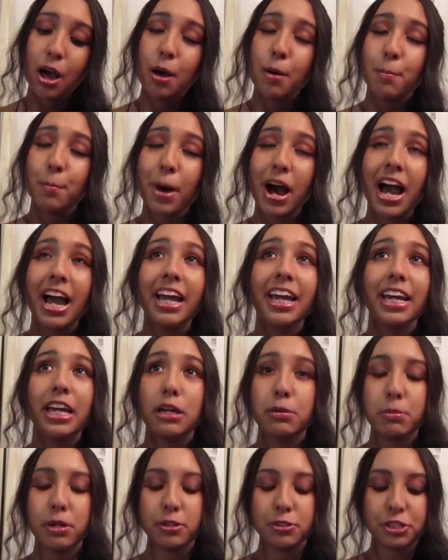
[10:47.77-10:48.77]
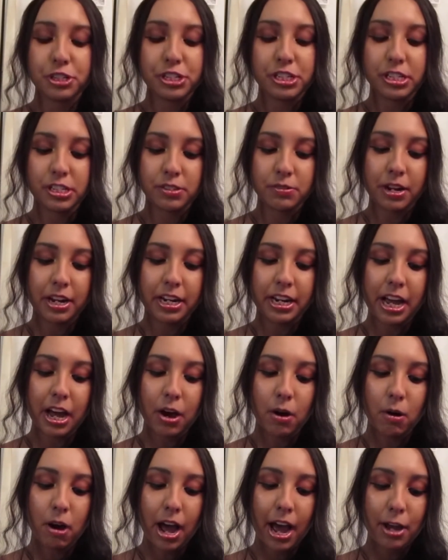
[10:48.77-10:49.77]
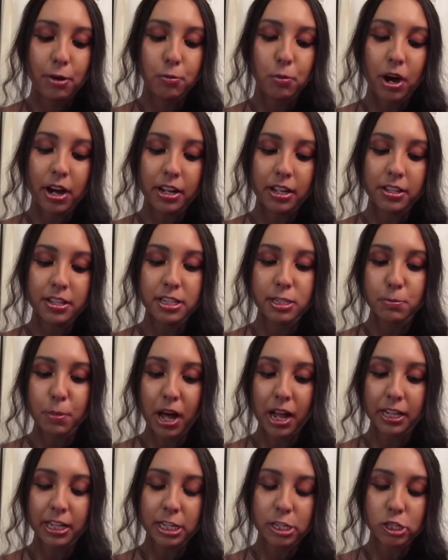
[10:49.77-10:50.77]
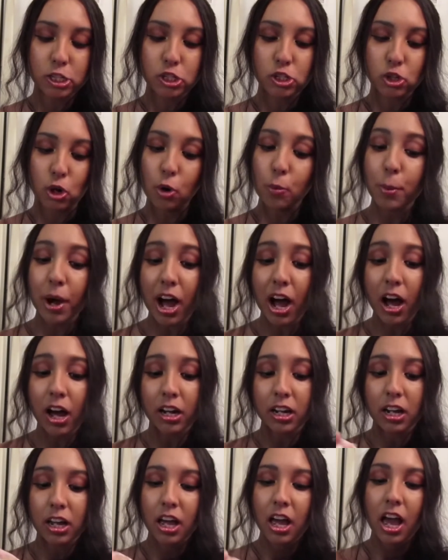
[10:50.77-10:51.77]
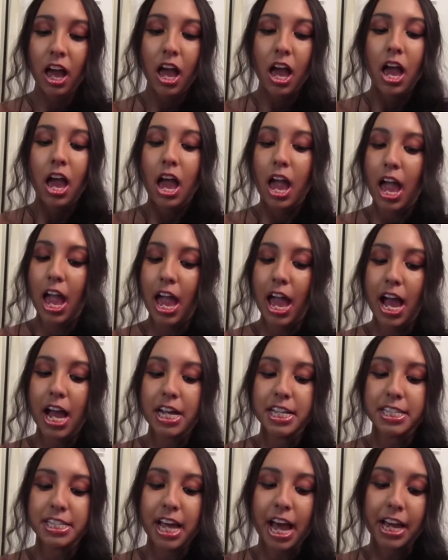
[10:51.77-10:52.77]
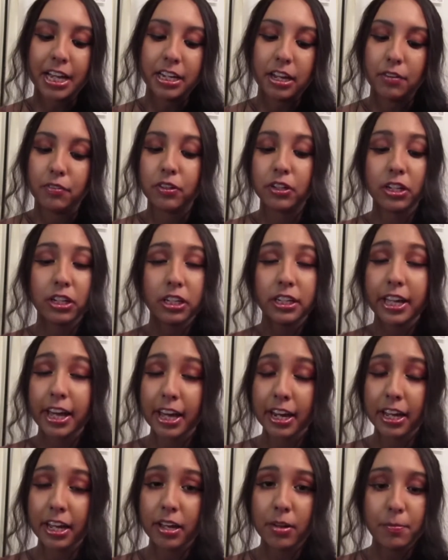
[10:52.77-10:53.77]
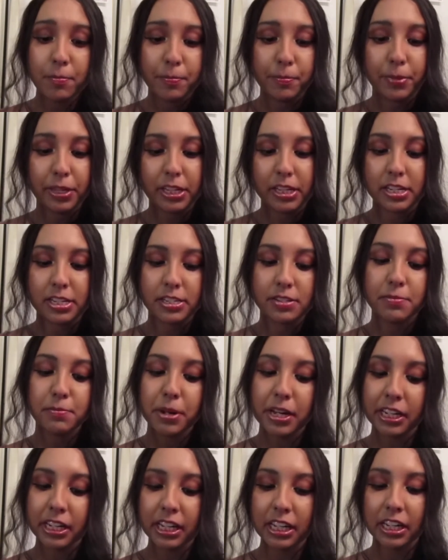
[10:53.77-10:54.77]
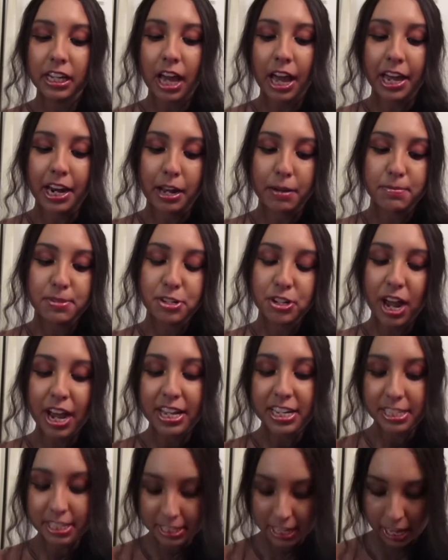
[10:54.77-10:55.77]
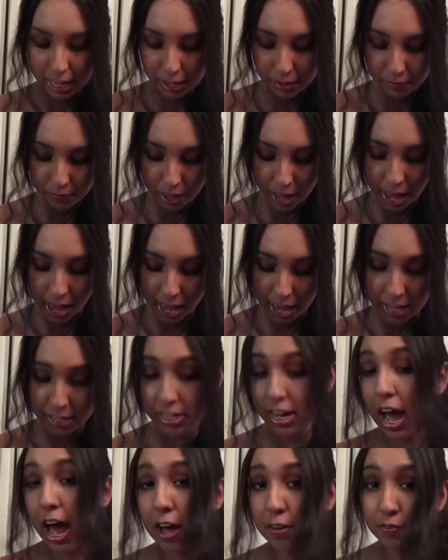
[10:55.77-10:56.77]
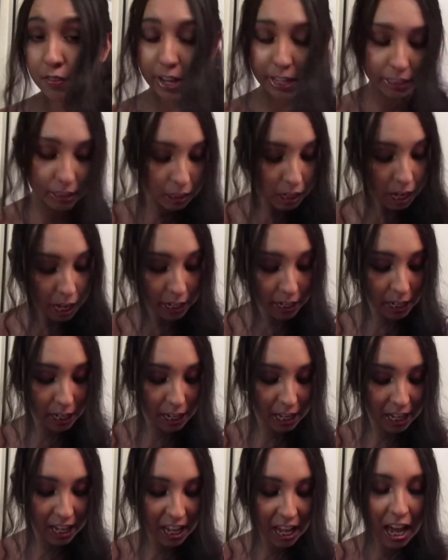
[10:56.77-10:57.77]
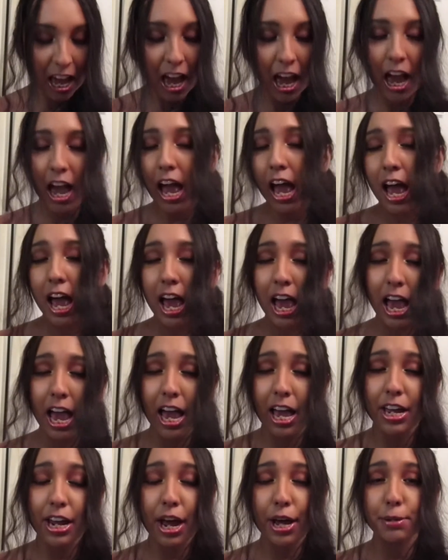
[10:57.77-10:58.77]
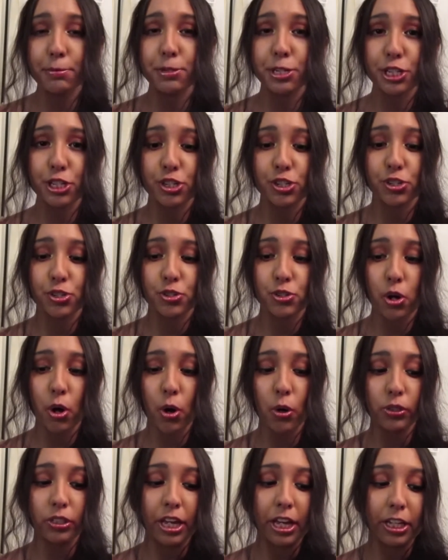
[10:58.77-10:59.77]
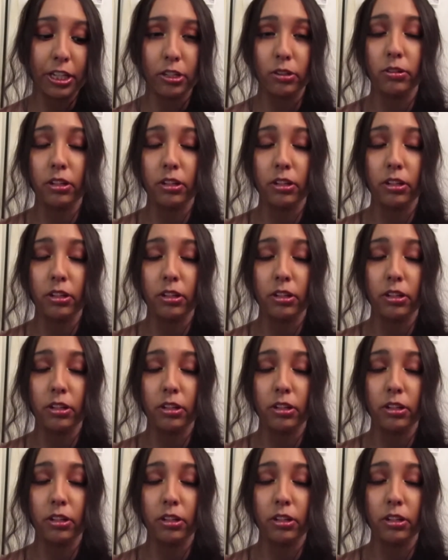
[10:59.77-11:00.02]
My emotions right now. I wanted this palette so bad, and I never could get it because of money, and I've been trying to save, and I finally got it. And I'm just so thank you.